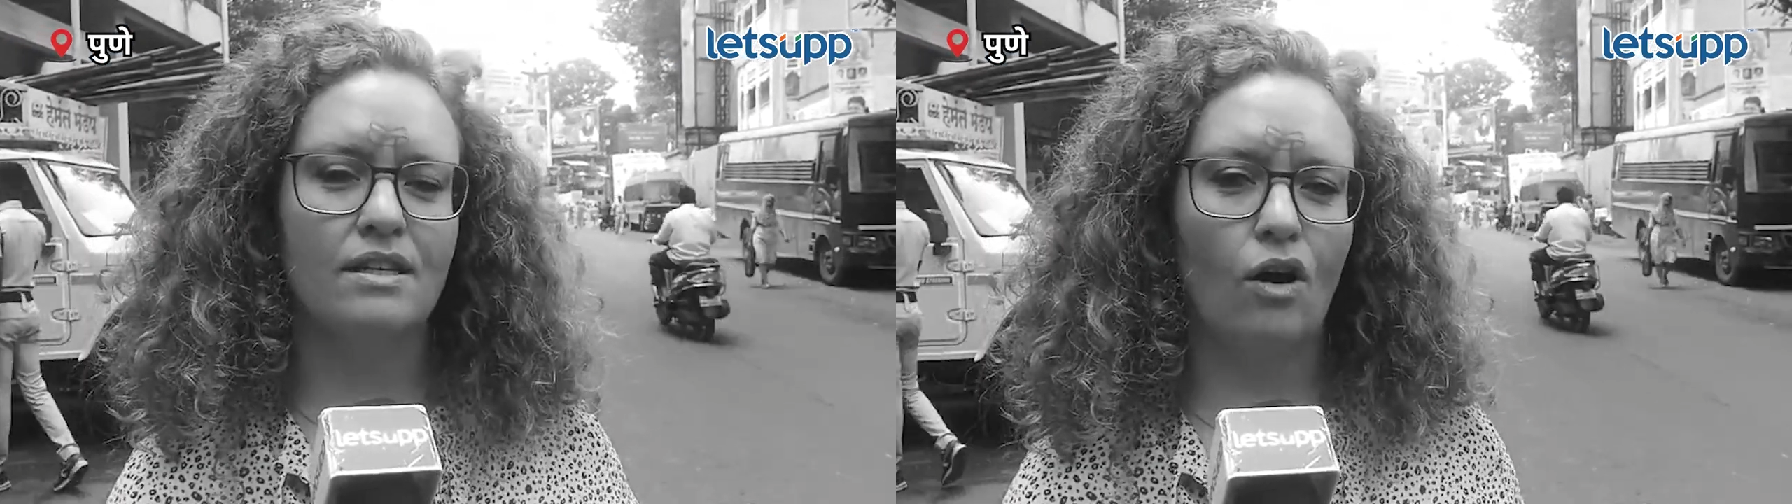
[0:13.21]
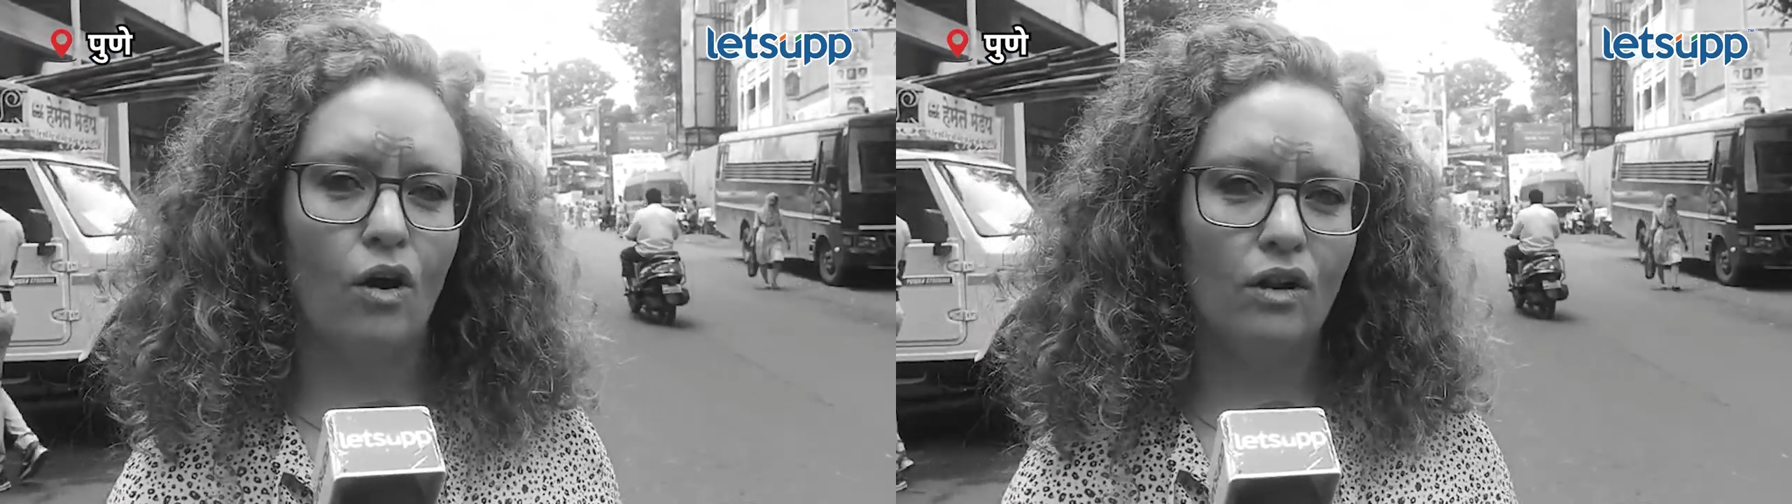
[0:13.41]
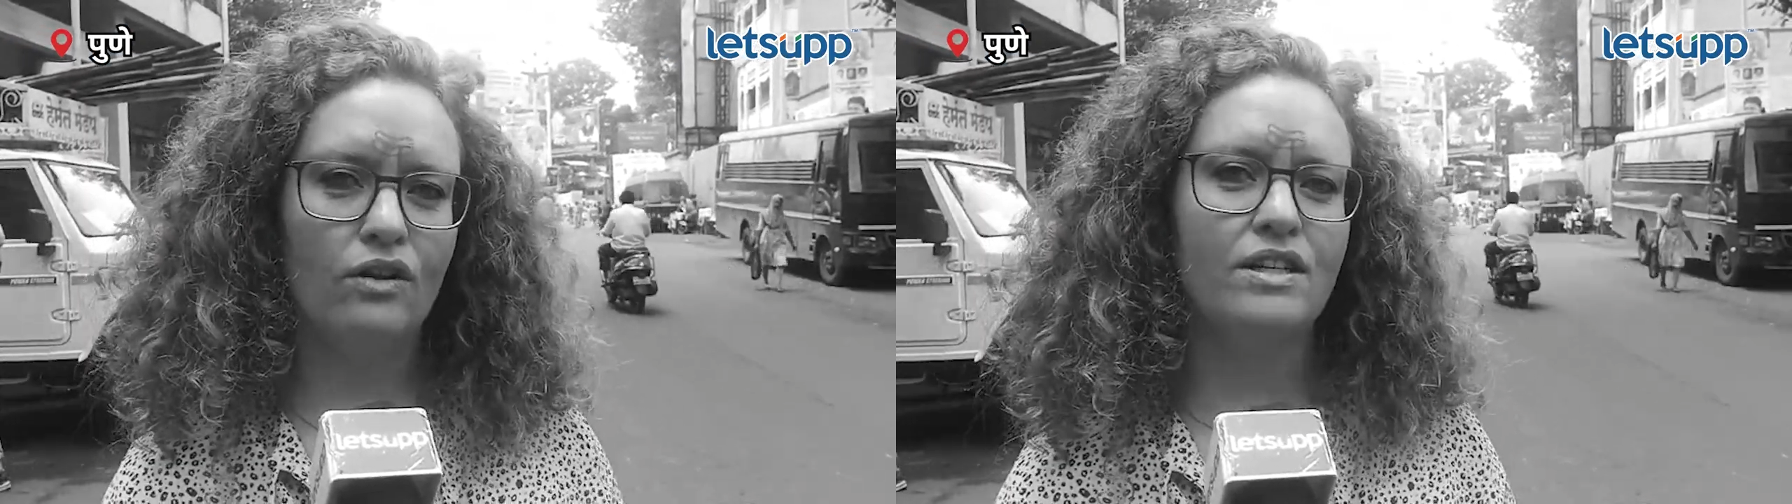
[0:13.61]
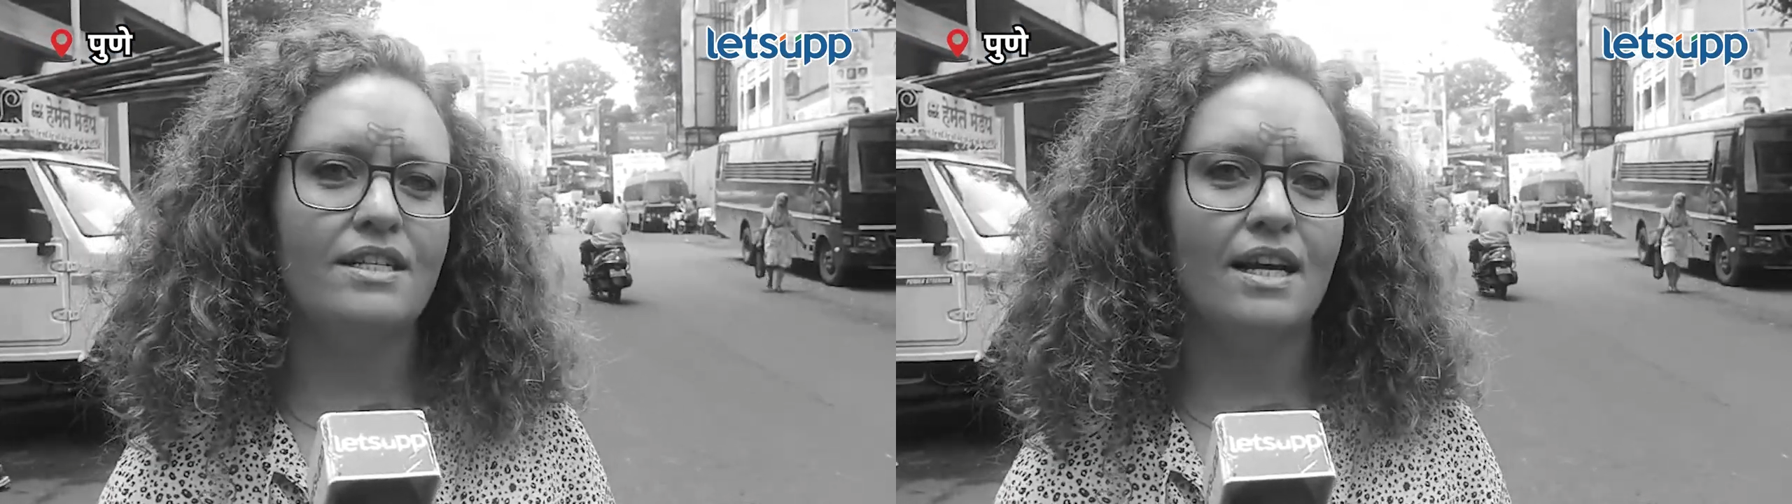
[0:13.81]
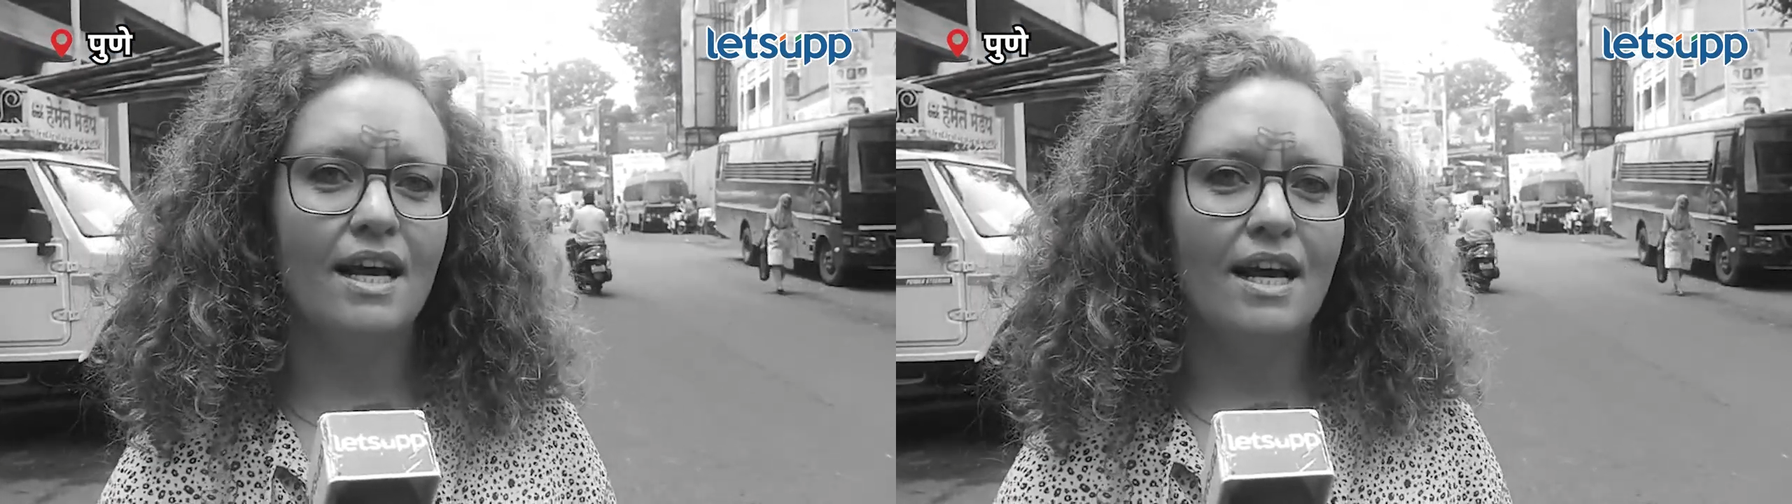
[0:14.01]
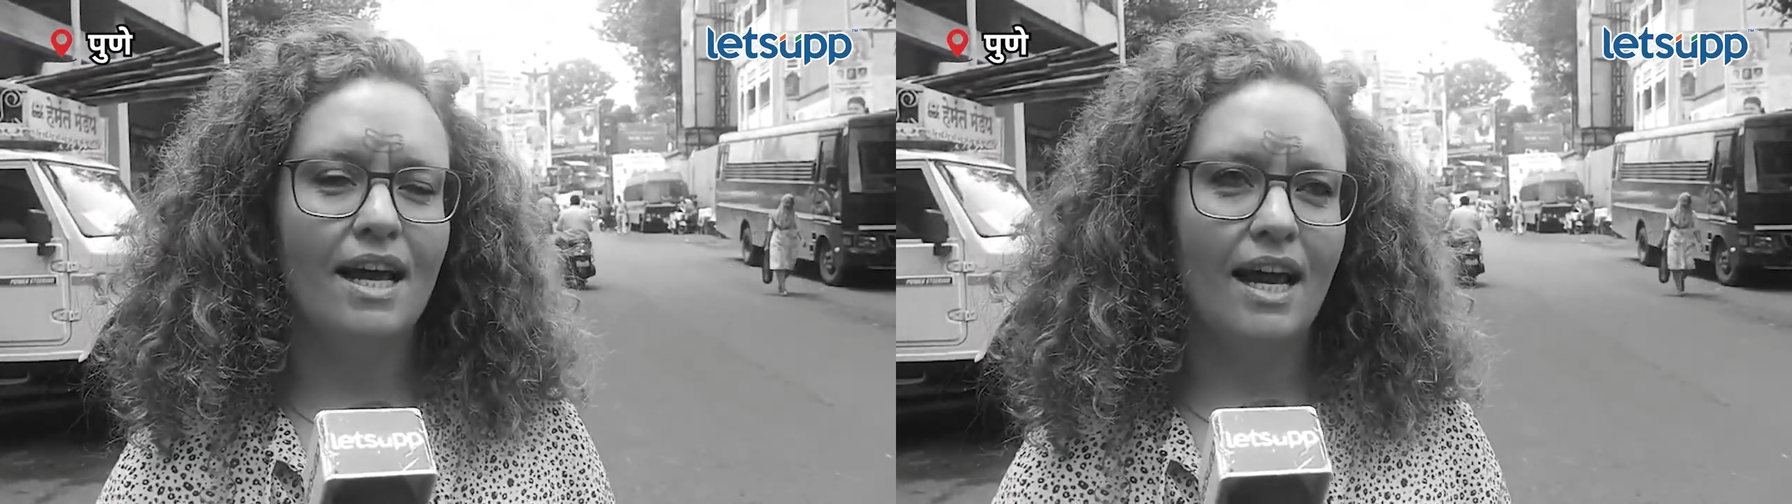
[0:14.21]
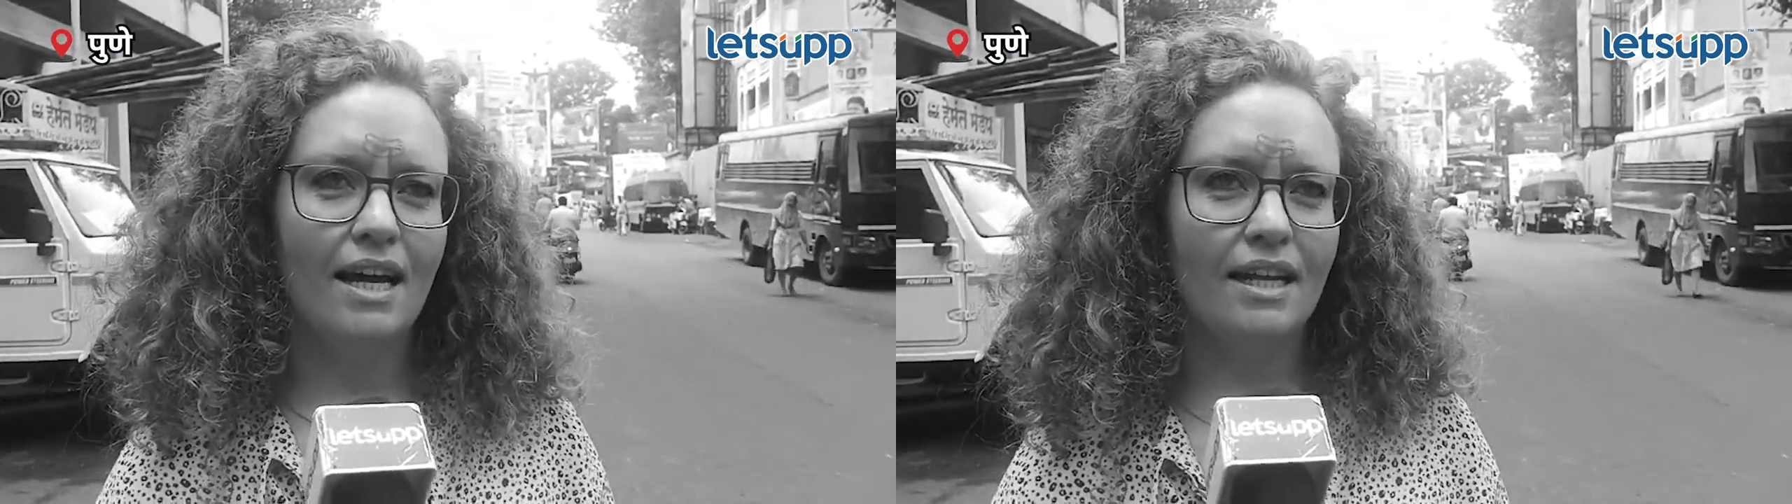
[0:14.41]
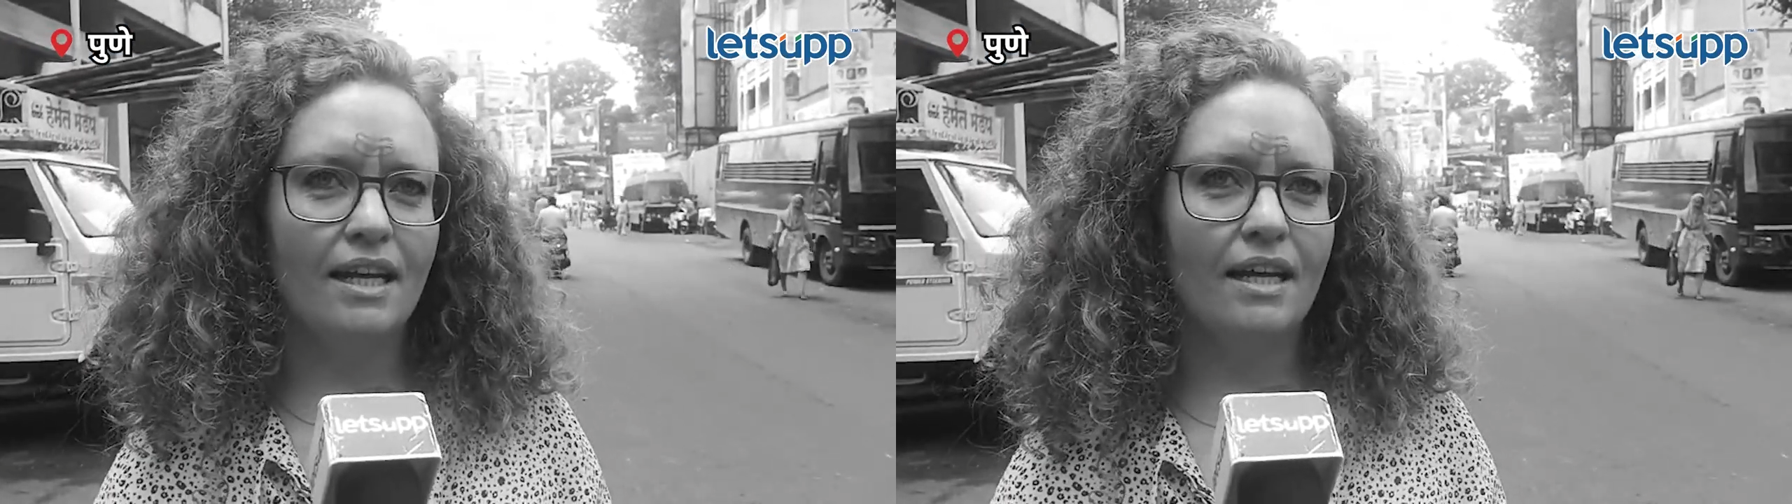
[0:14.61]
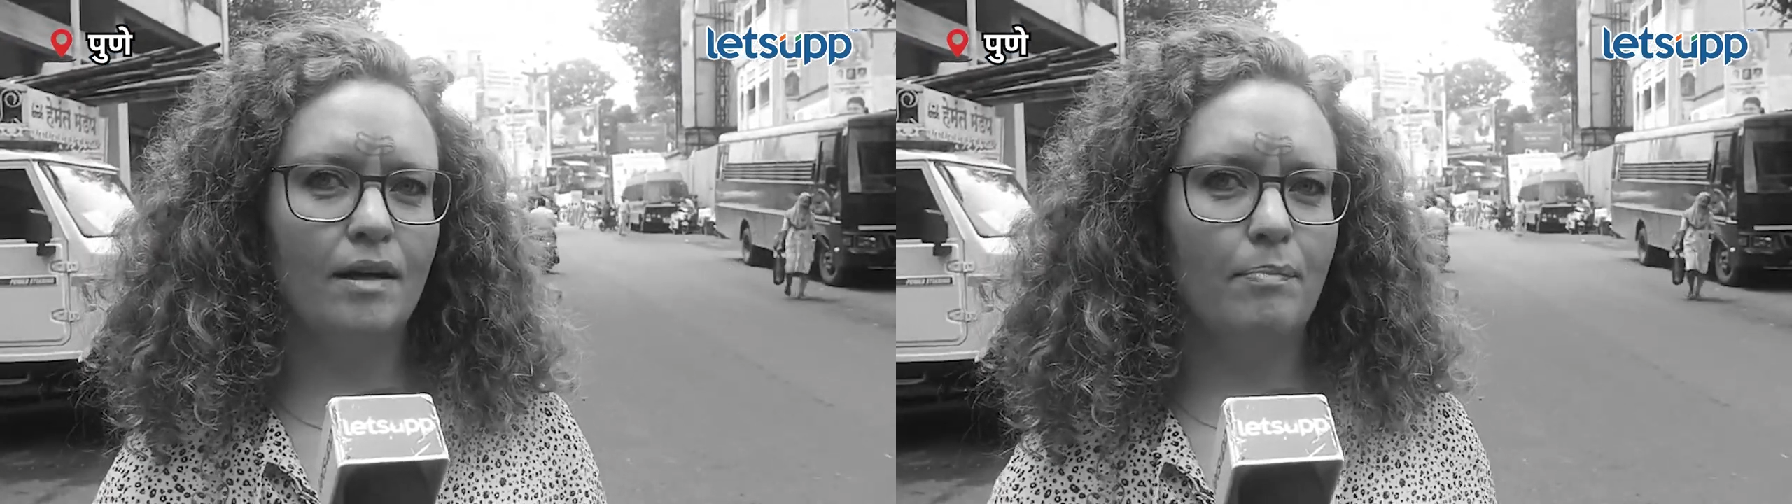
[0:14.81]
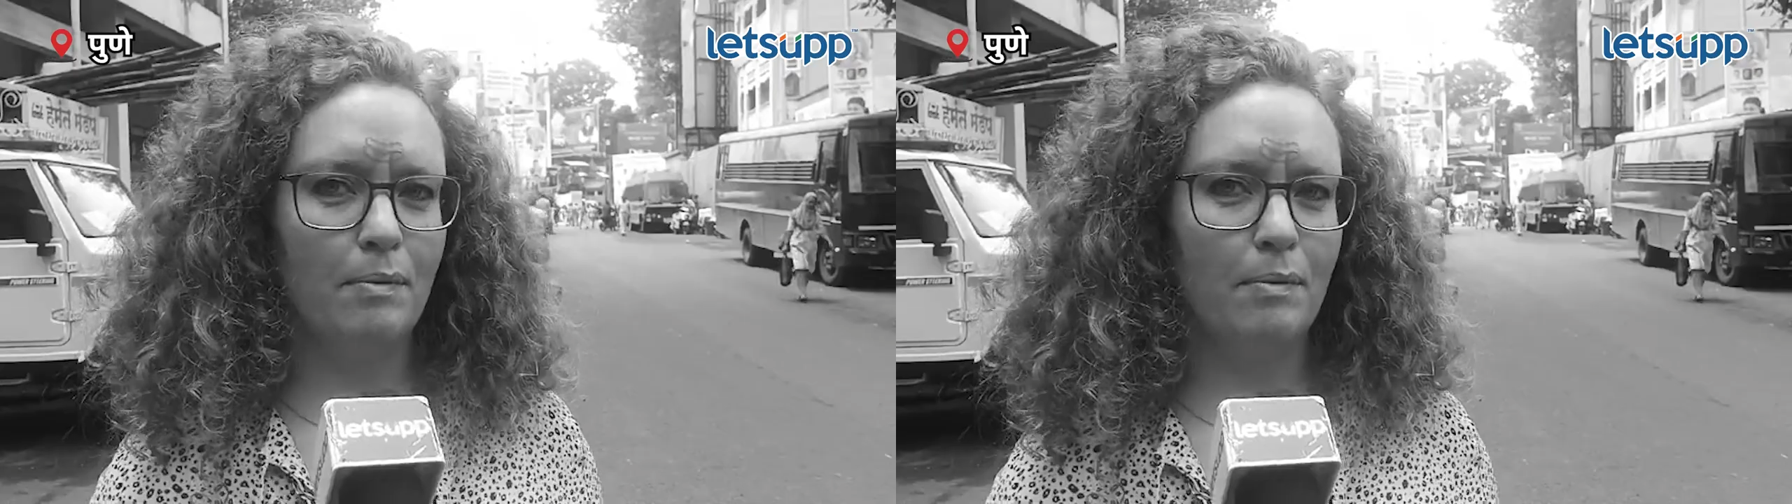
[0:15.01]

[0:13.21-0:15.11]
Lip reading: the colors, and the